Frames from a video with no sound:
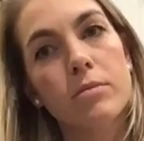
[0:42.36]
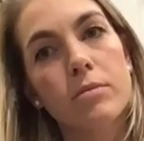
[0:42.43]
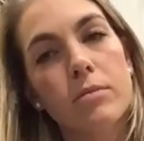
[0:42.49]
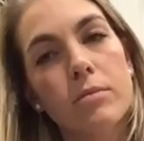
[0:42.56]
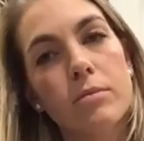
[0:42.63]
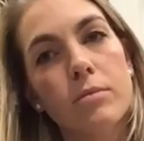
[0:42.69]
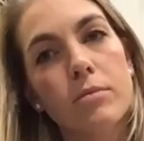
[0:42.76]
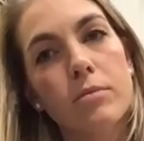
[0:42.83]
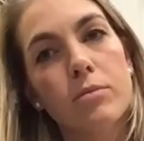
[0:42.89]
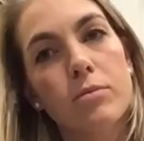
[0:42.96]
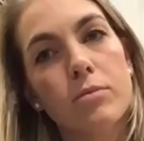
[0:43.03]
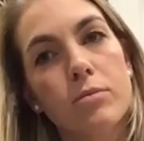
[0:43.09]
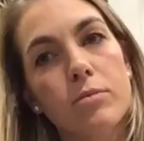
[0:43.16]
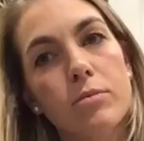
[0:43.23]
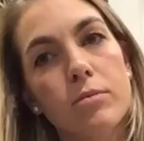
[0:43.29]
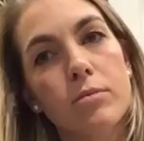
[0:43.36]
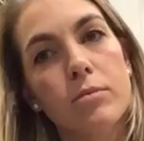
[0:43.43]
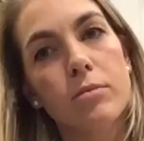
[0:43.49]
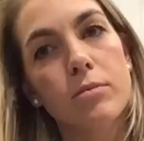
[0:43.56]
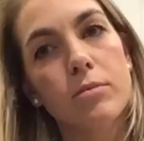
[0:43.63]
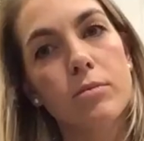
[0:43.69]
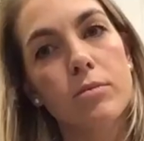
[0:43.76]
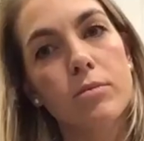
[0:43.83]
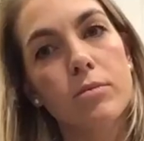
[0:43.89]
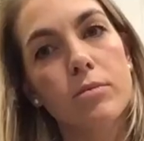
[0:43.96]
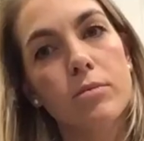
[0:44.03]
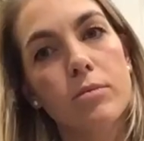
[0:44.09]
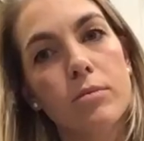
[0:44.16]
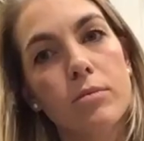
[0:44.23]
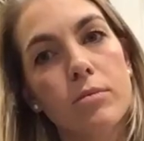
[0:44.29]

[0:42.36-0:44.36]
The person shown says nothing.